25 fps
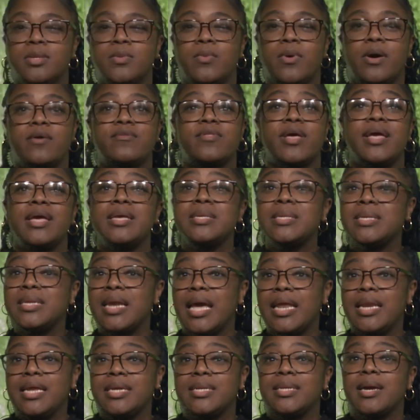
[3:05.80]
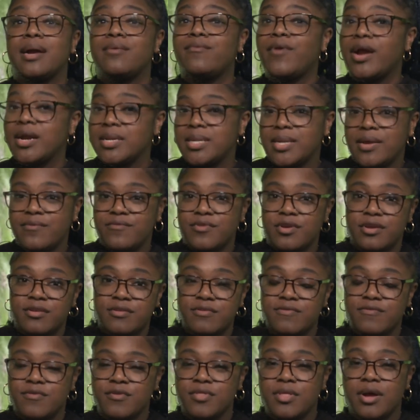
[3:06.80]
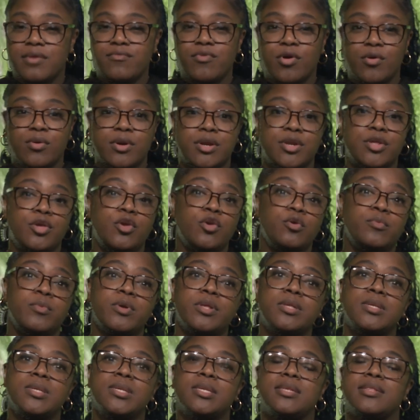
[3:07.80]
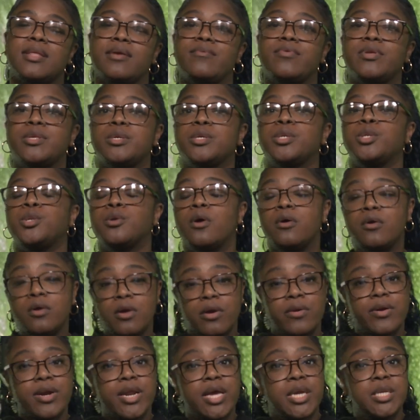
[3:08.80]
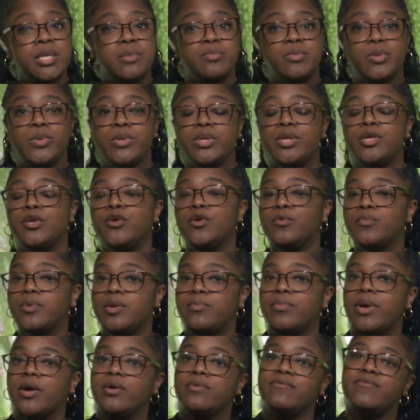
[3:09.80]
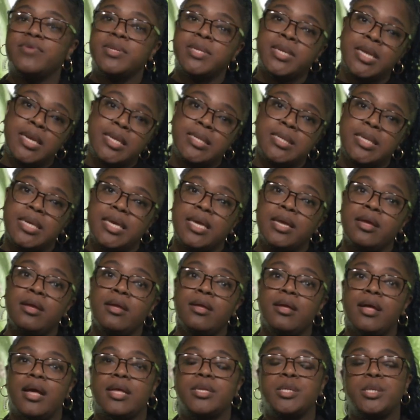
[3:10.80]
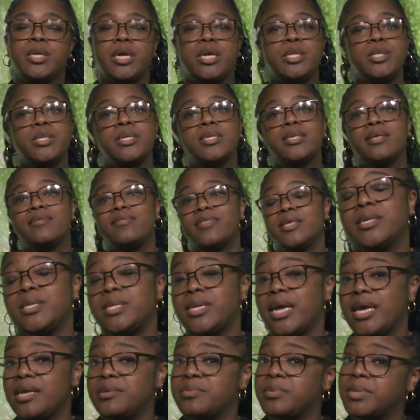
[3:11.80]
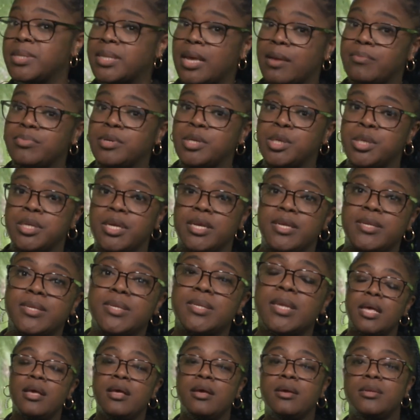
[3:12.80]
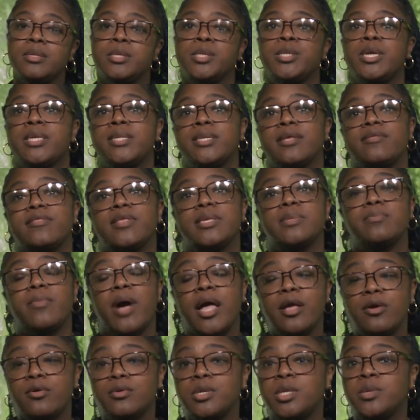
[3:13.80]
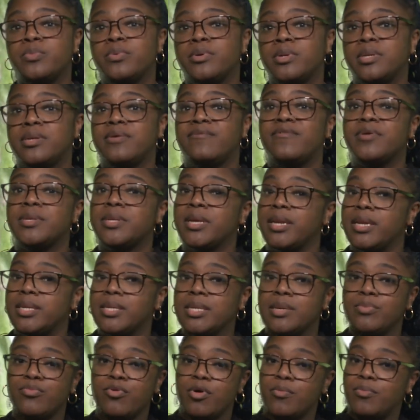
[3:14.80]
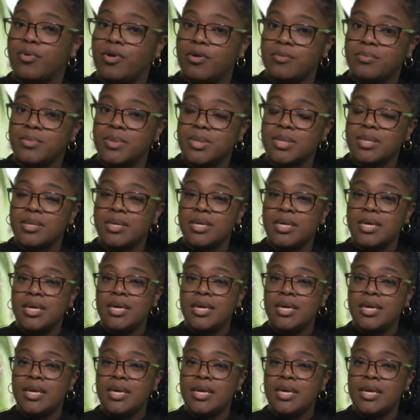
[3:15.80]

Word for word: So while there isn't any direct evidence for their role in humans, there is a strong correlation between human male infertility and changes in these taste receptor genes, suggesting this might contribute to fertility problems.